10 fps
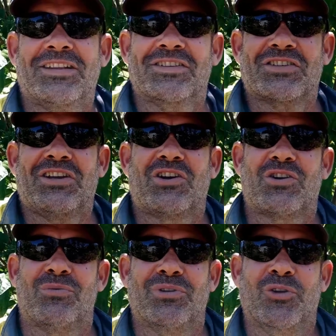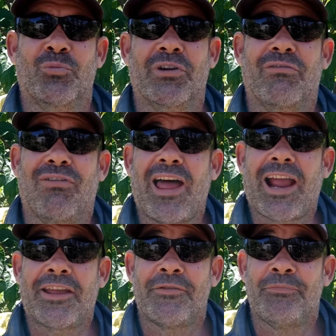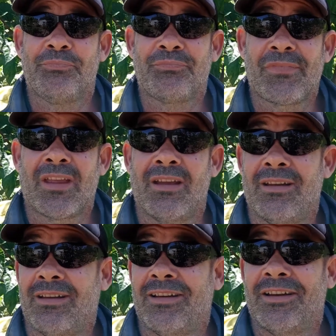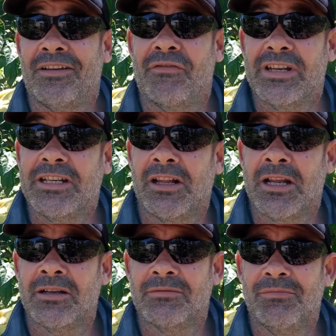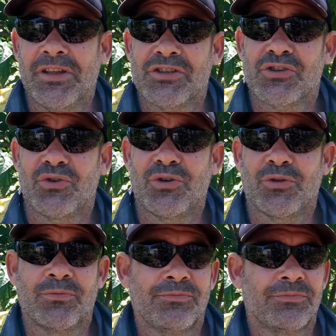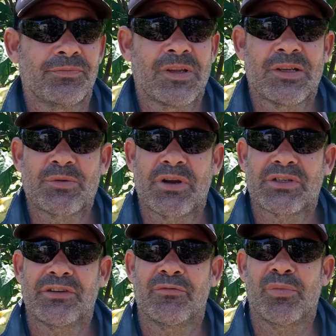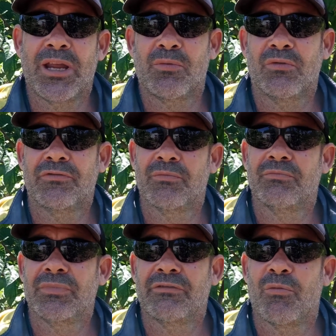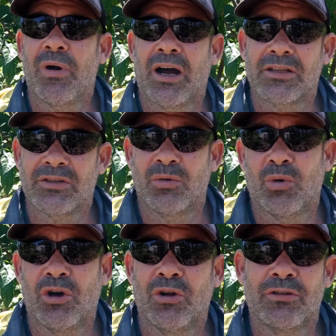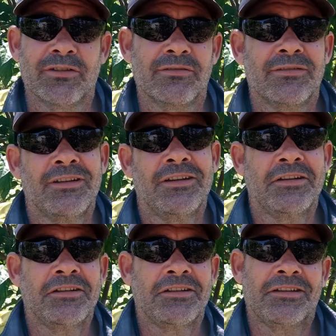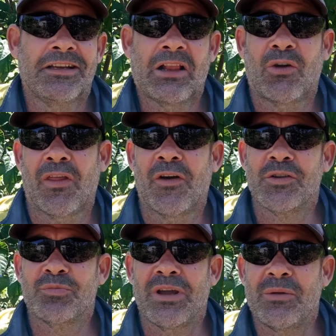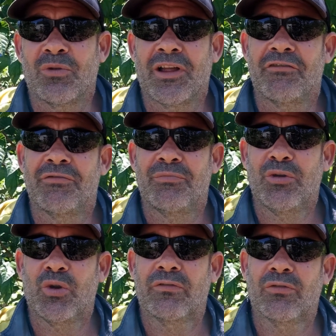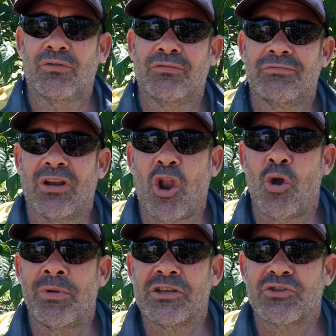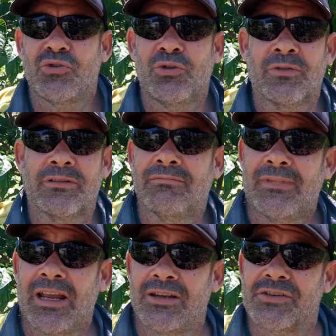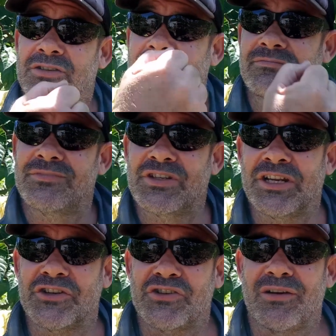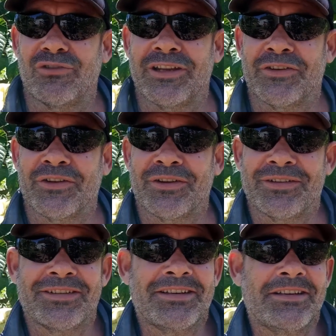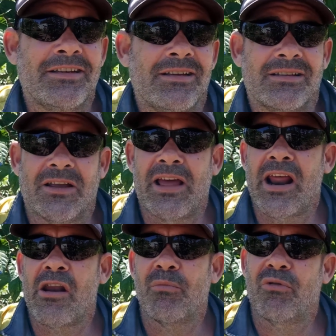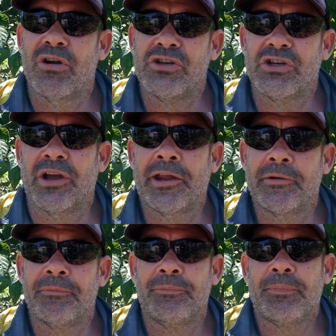You see, I cop a little bit of flack for tilling this soil especially from people from different parts of the world, and a lot of those people have beautiful loamy soil that they can just sink a shovel into. So they don't appreciate